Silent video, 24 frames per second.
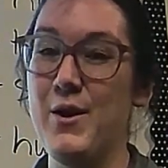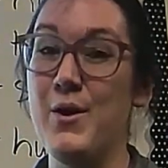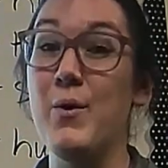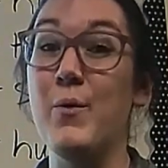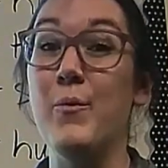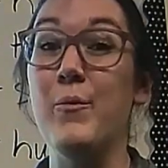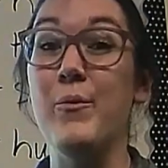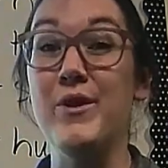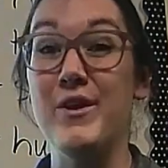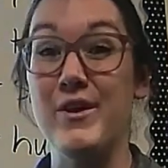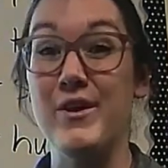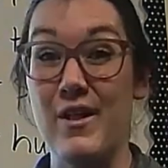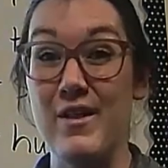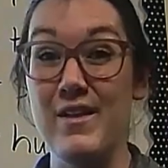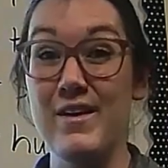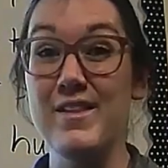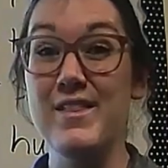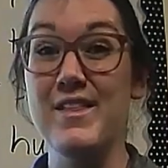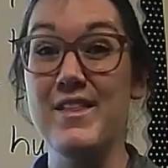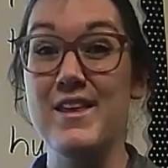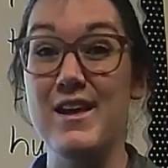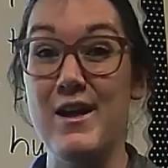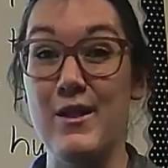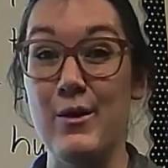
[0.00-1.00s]
We call it
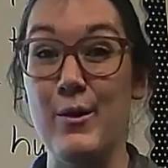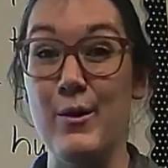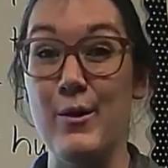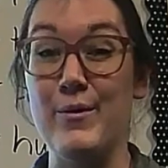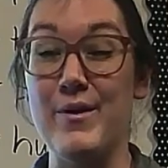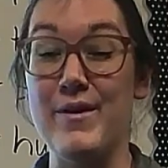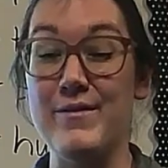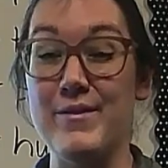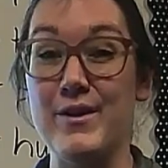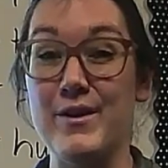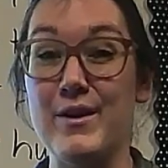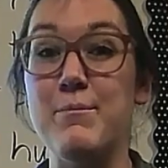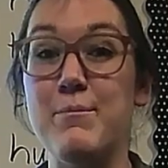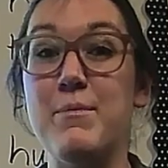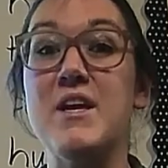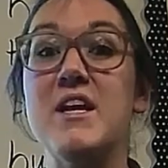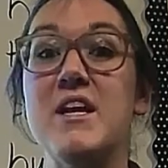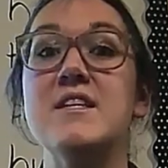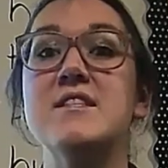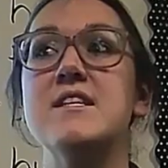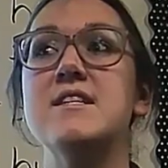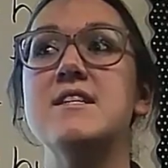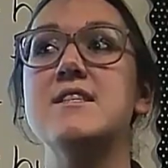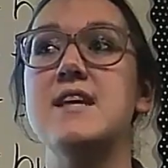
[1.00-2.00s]
the Yellow River
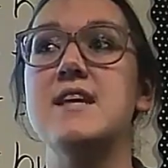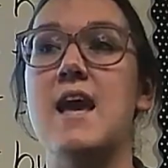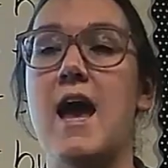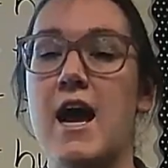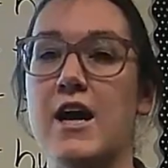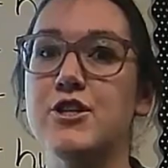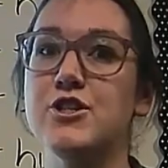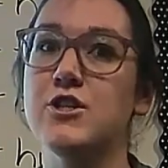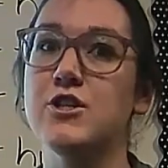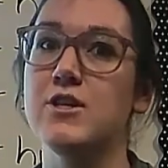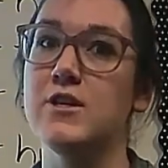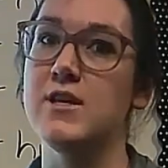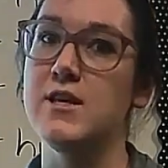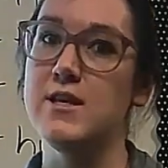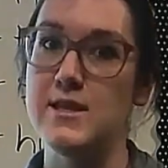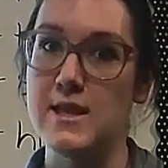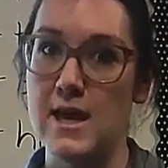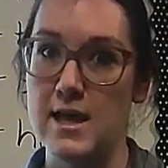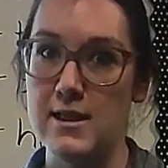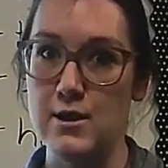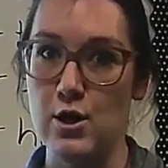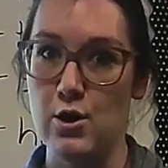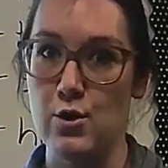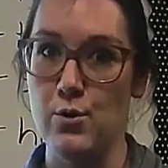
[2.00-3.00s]
because it's actually
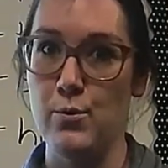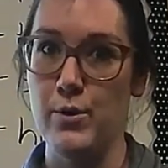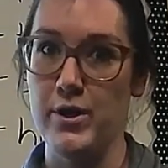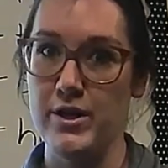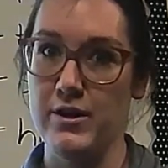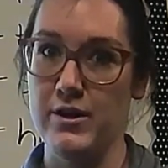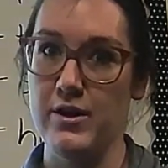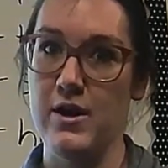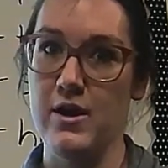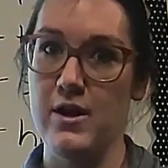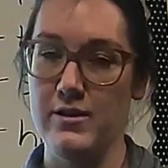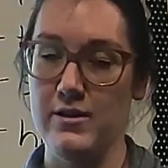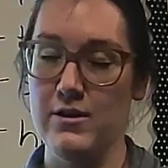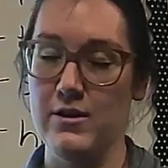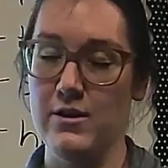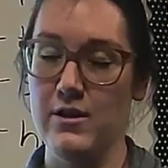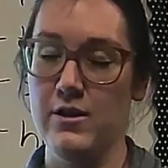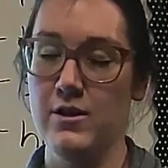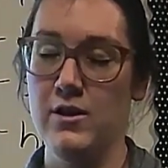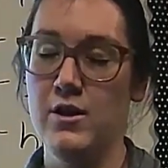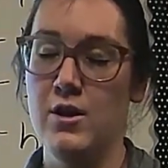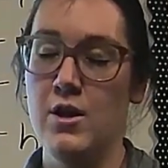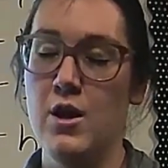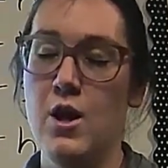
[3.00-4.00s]
yellow in color.
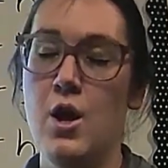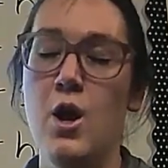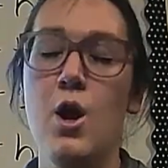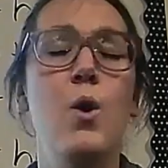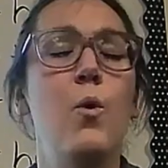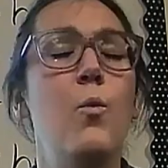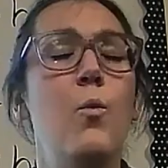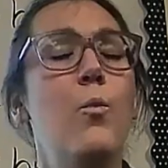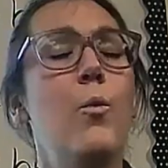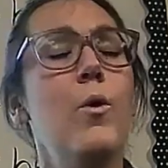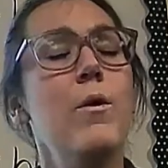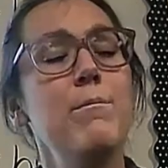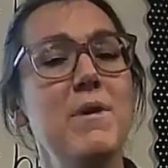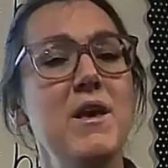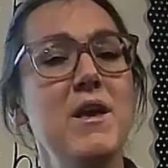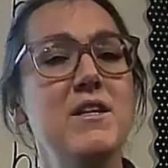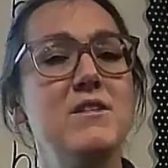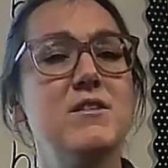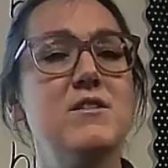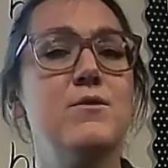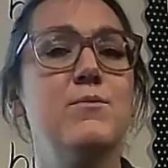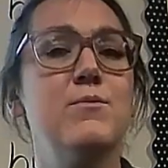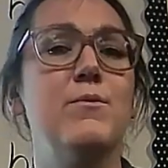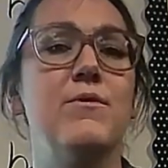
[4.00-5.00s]
What
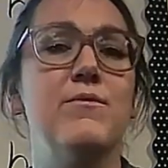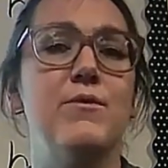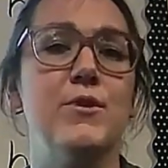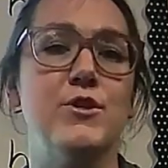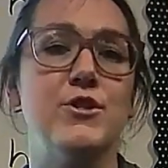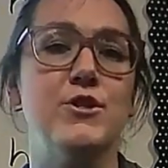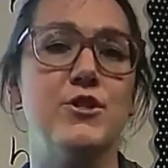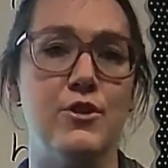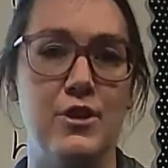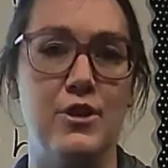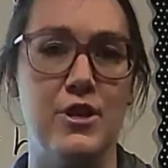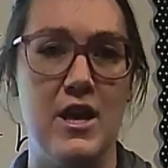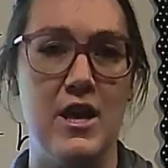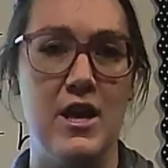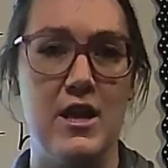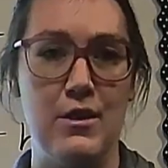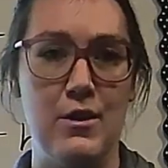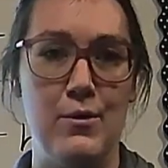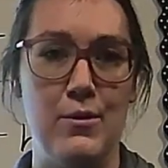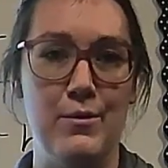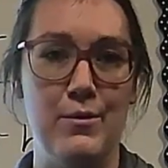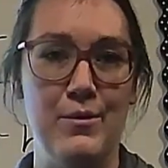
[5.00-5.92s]
makes the river turn yellow?